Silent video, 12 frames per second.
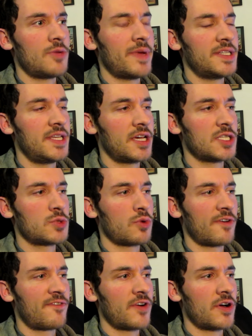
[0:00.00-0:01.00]
out my tickets
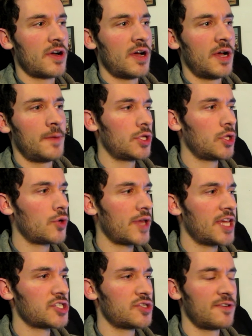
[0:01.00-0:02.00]
were for the
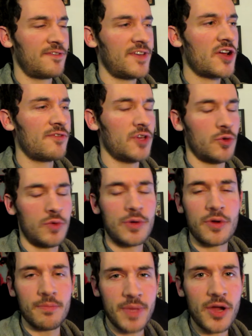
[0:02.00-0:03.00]
location in Fairview. We
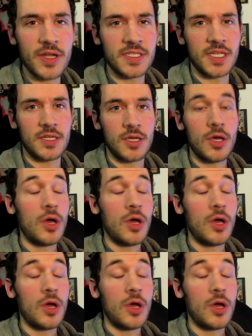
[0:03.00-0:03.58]
were in Barrington.